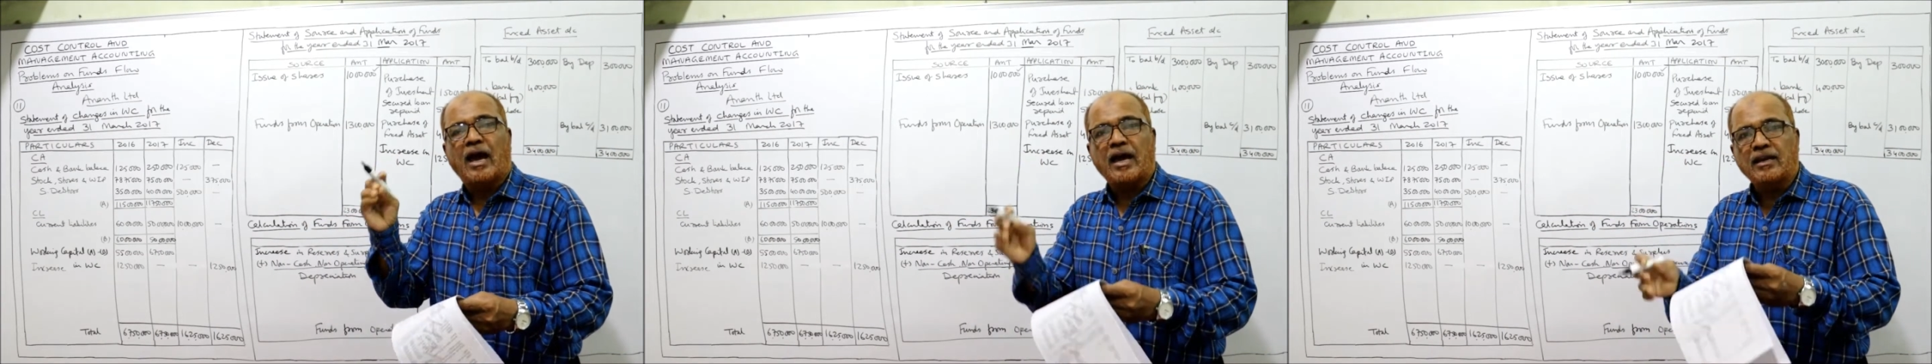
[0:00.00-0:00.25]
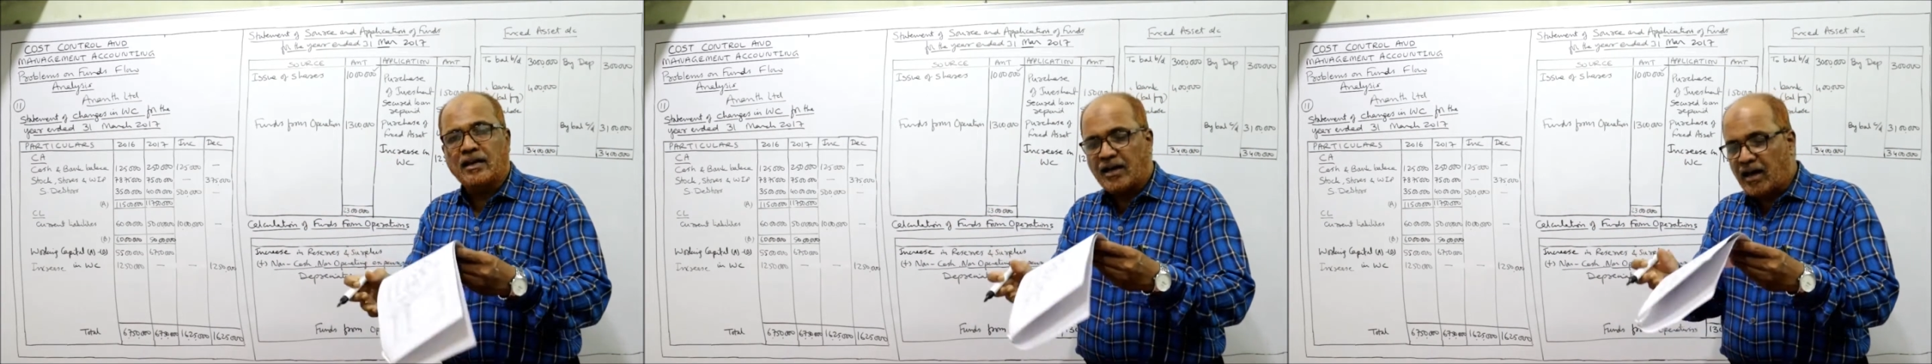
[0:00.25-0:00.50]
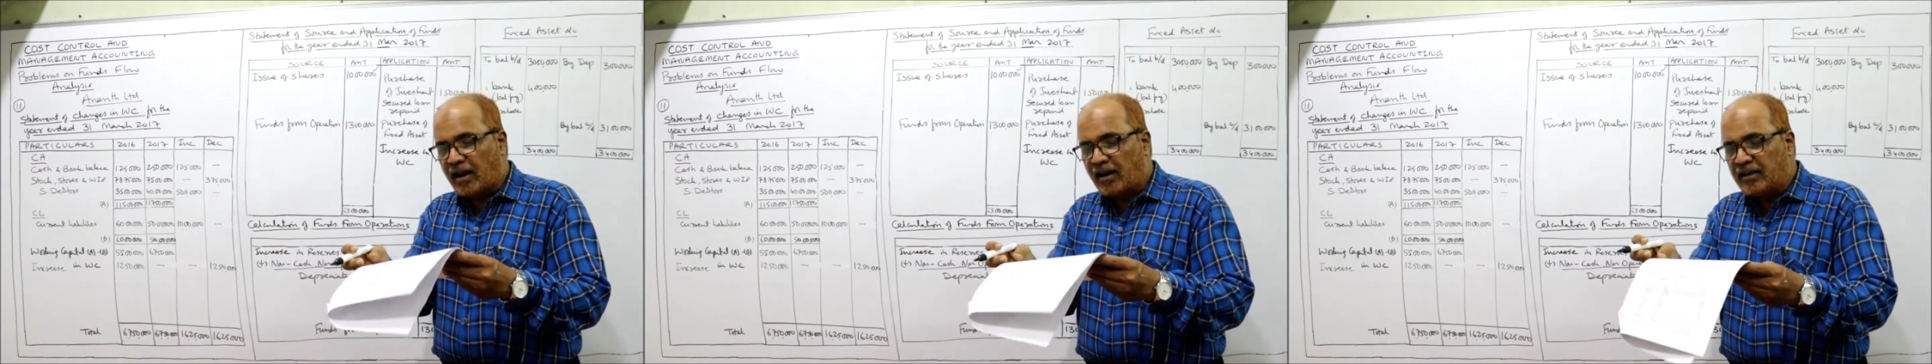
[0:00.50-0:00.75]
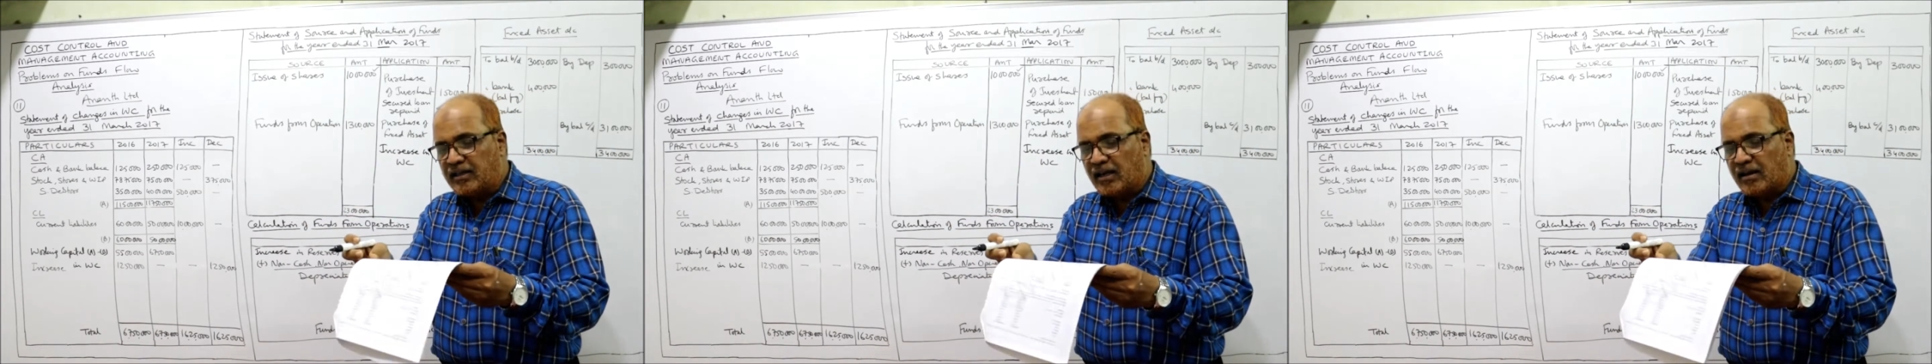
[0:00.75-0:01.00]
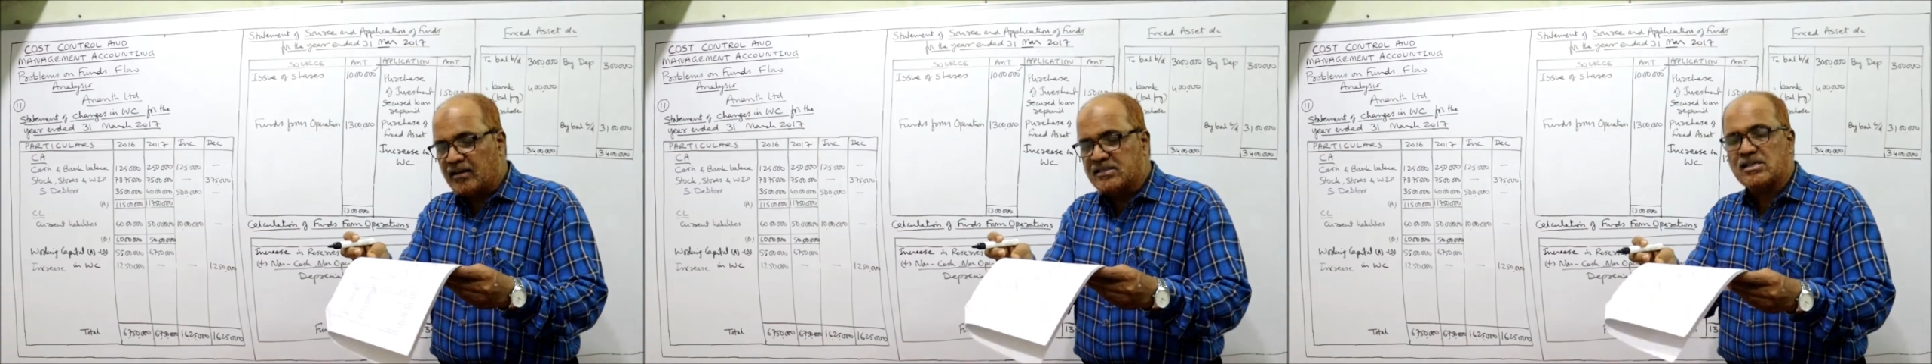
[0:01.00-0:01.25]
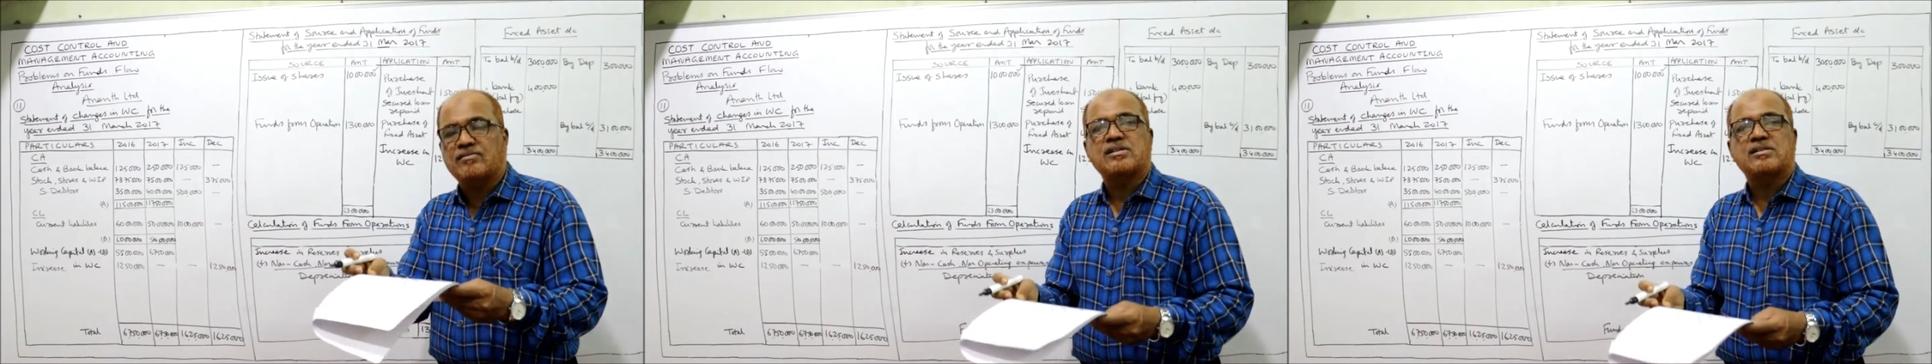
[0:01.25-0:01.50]
and current year
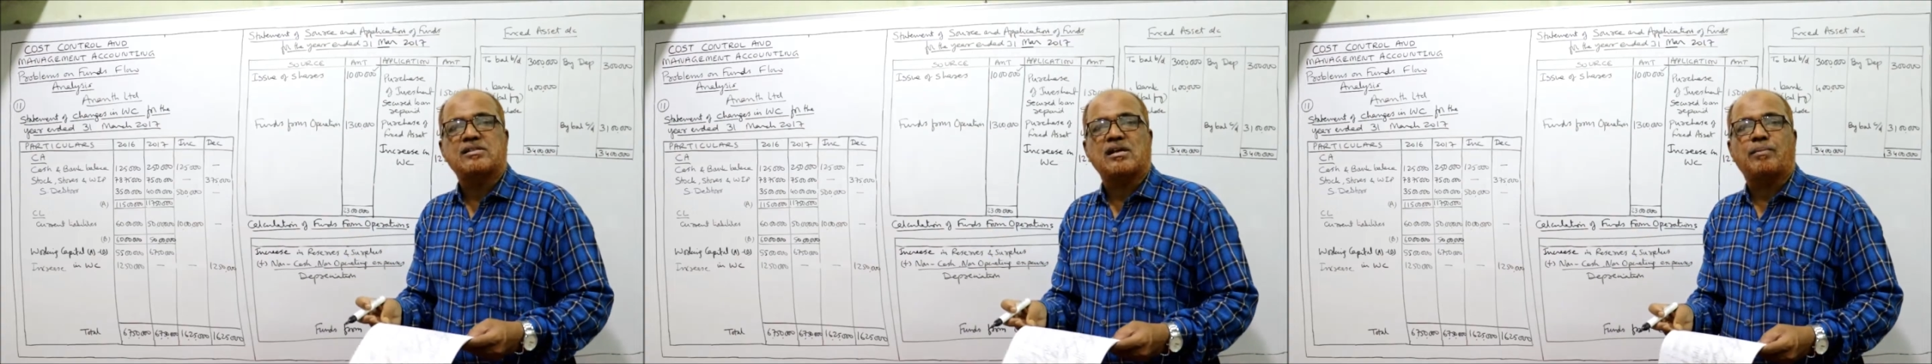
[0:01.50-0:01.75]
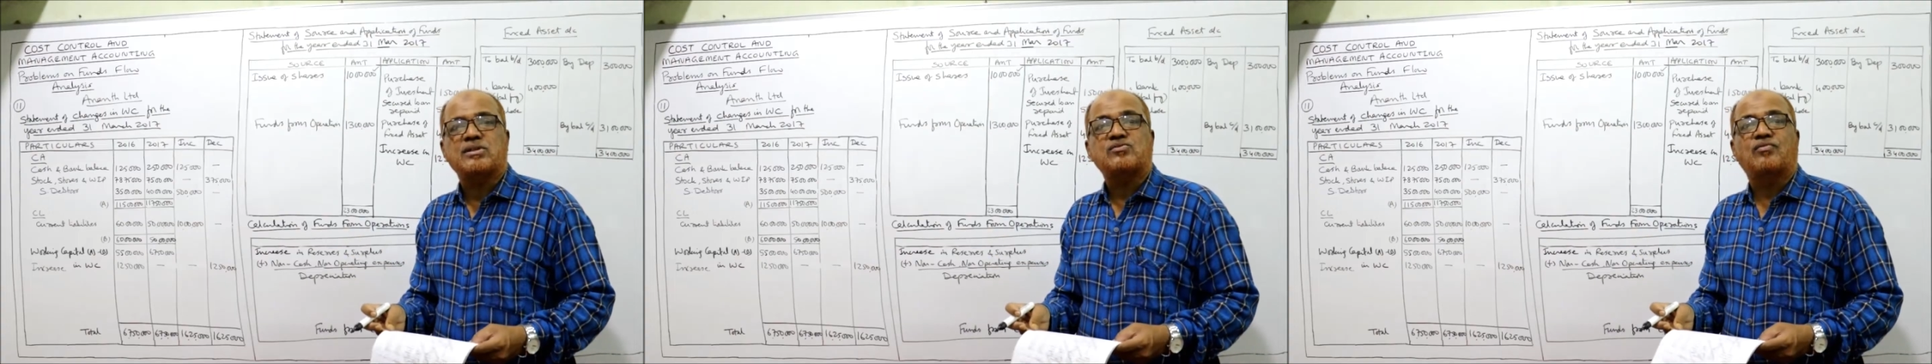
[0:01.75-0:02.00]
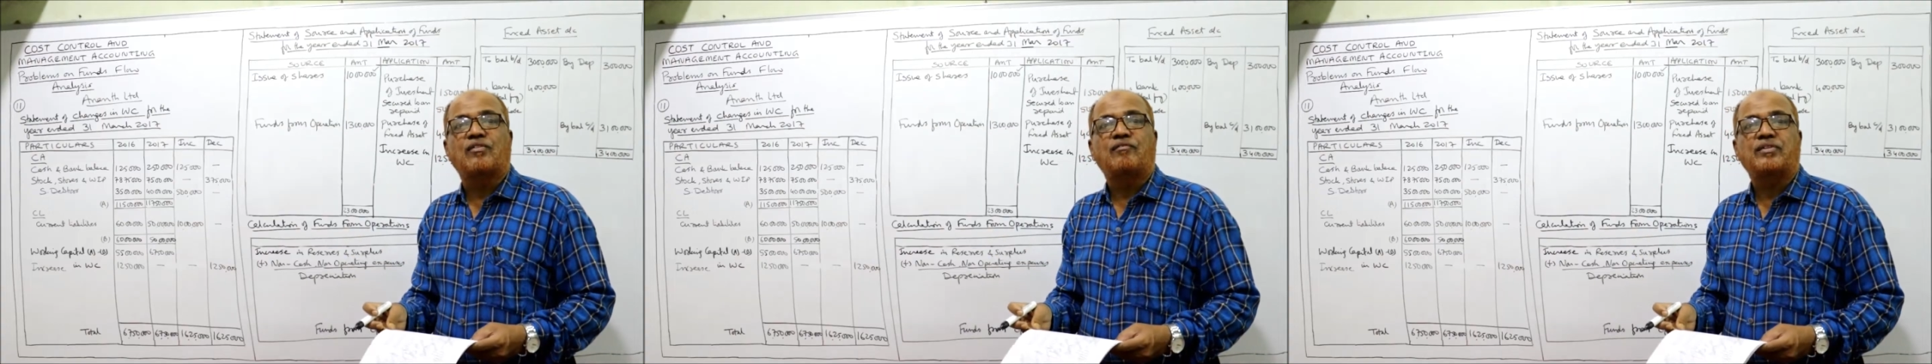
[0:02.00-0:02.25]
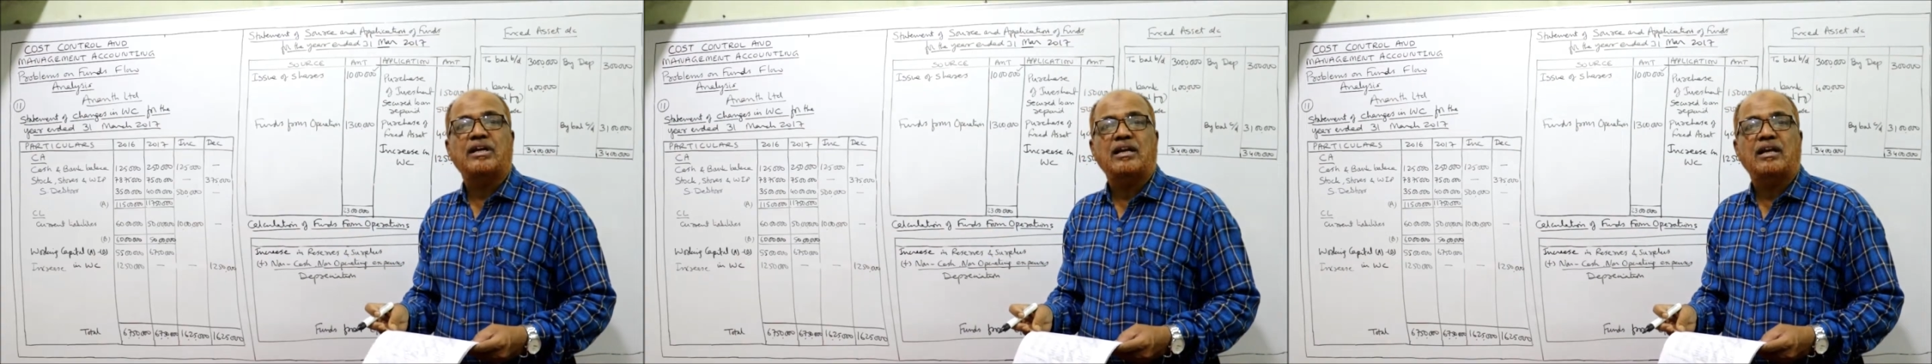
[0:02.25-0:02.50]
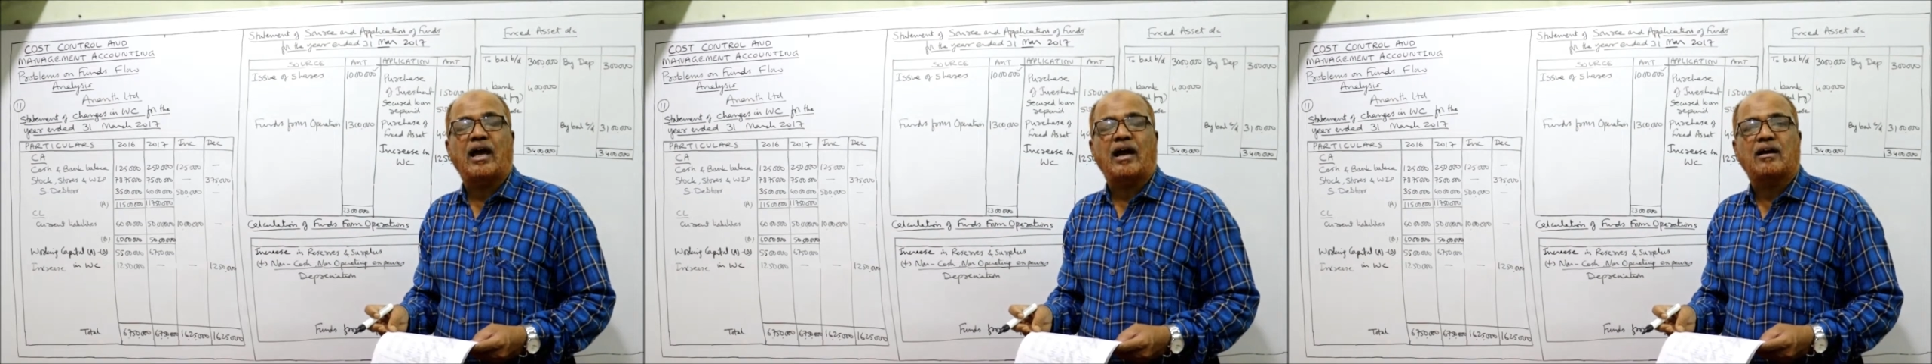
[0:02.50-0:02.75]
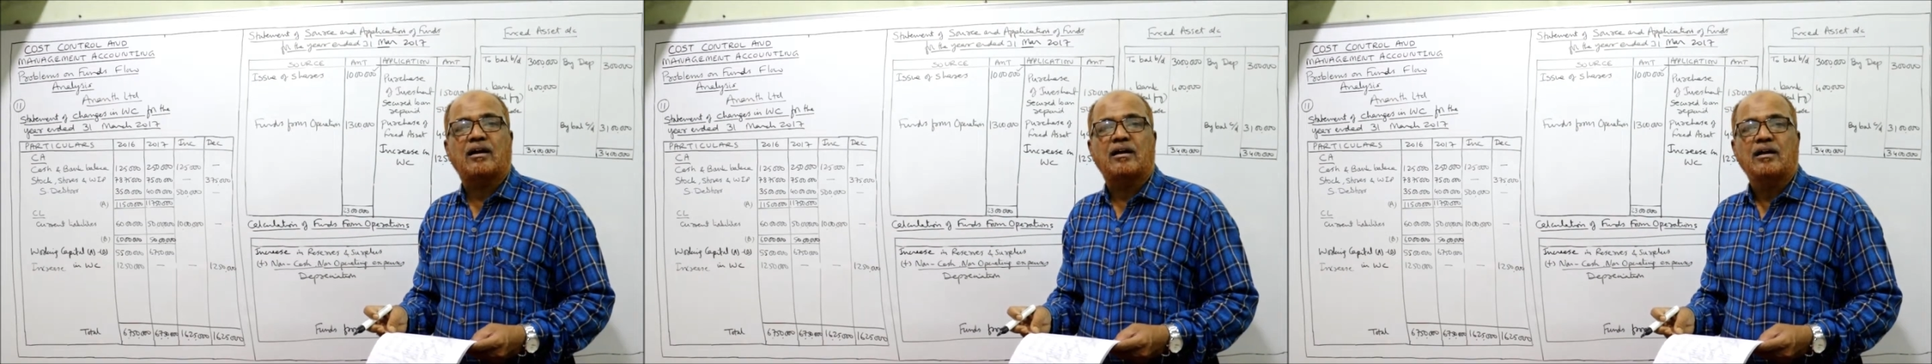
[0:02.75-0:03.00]
reserves and surplus 15
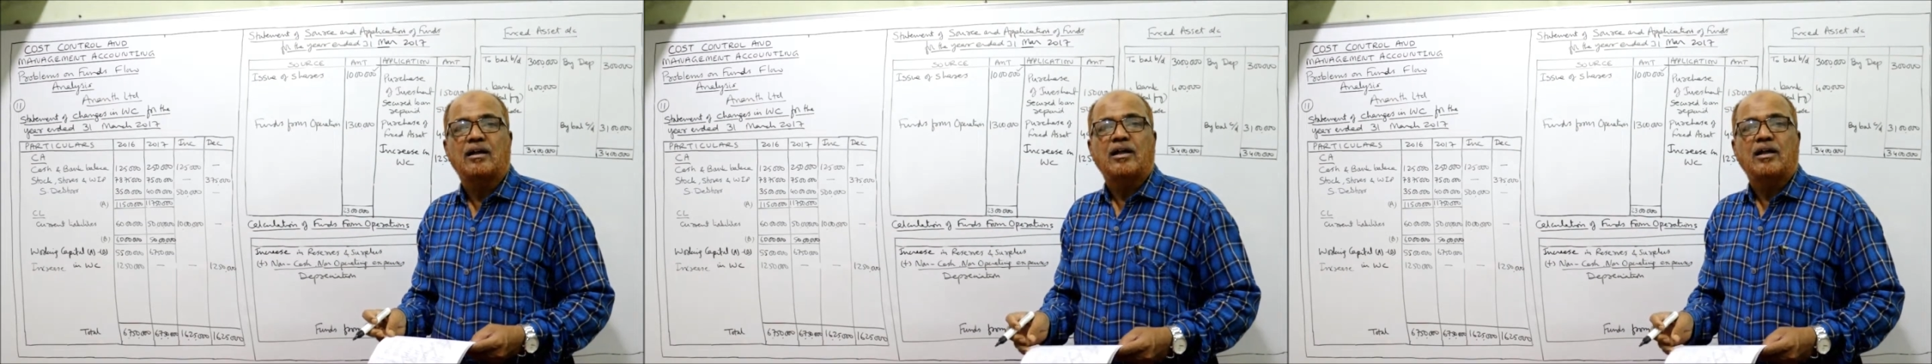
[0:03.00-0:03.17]
lakh.